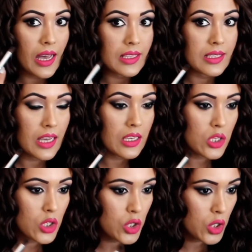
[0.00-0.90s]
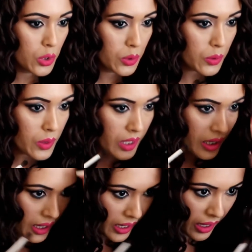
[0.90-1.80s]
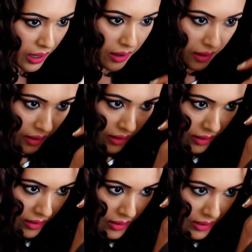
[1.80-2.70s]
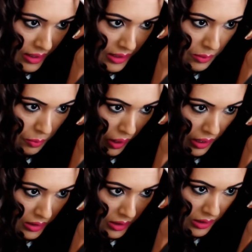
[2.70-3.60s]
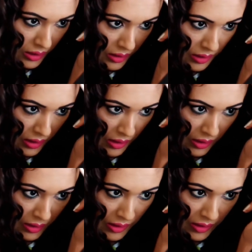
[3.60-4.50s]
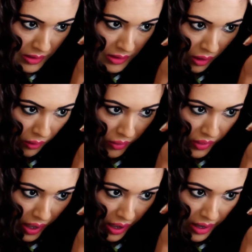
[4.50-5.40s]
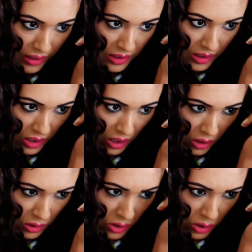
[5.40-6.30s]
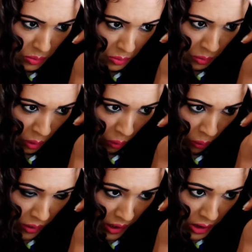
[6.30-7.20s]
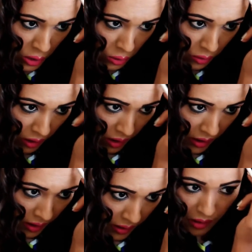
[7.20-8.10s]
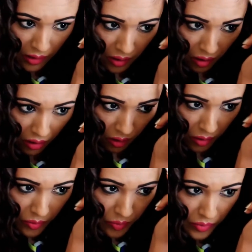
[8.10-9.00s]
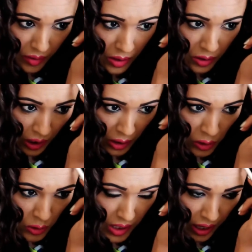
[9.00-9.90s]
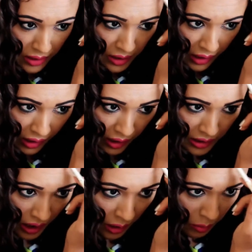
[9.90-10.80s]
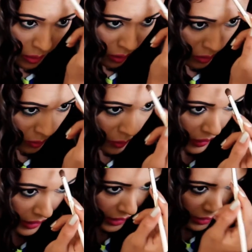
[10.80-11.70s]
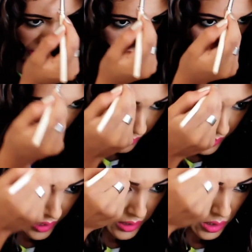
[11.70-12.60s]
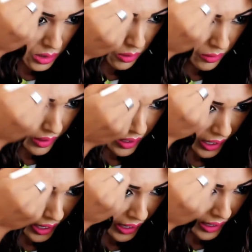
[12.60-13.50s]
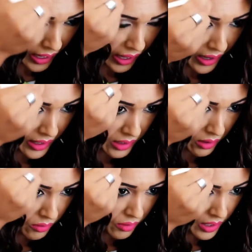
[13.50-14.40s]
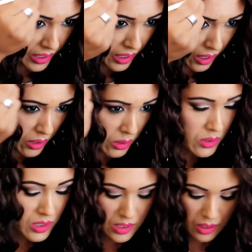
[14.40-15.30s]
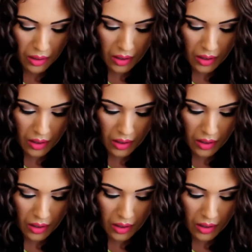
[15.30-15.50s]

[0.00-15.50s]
just to color this part so that it looks more natural. You can use any color, dark brown, black, so that your hairline over here looks a